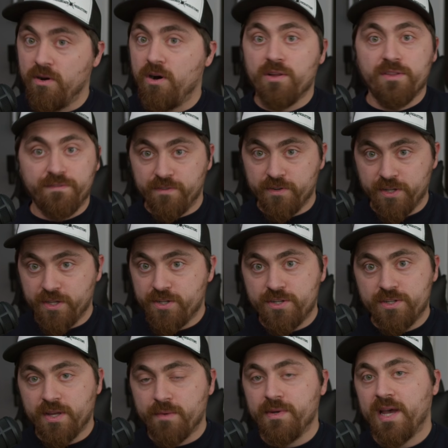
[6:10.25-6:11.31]
all the
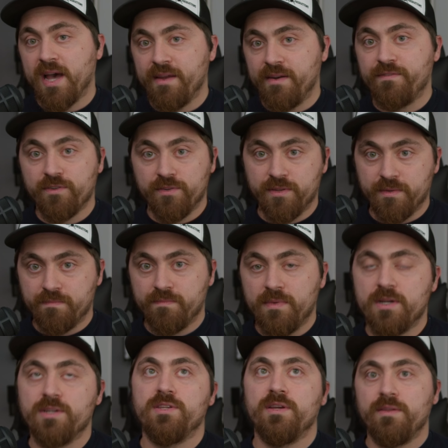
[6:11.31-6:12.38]
footage that we had for
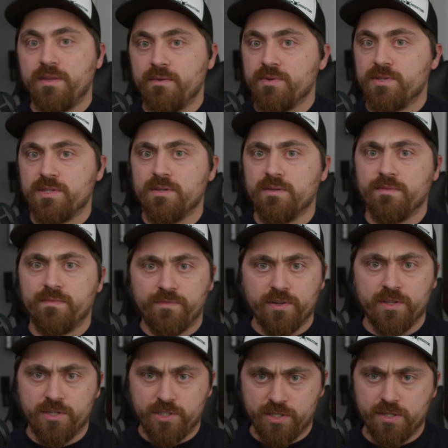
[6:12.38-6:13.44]
because it was
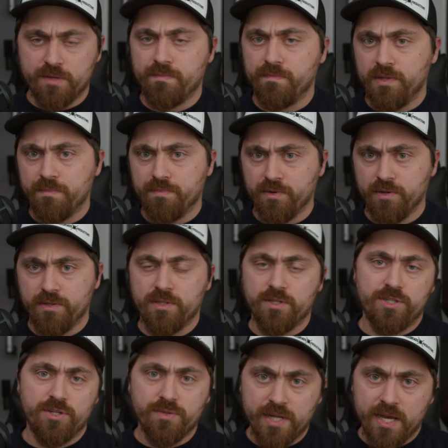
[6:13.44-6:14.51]
just the
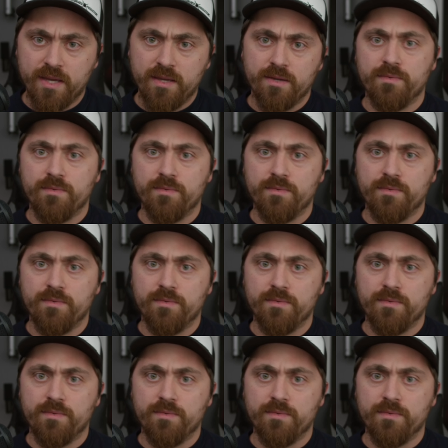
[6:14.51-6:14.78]
shoot day.